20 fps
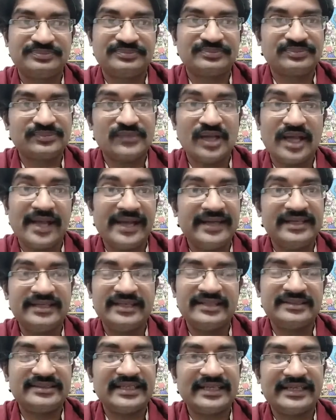and
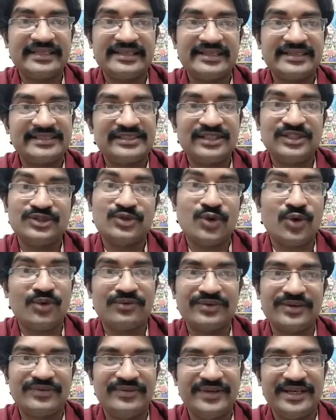second reason is
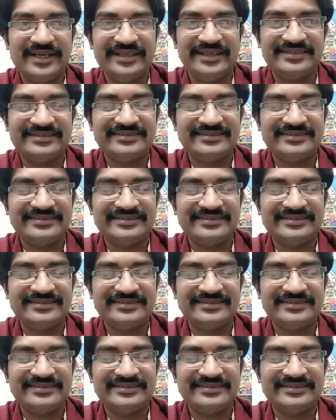overfeeding.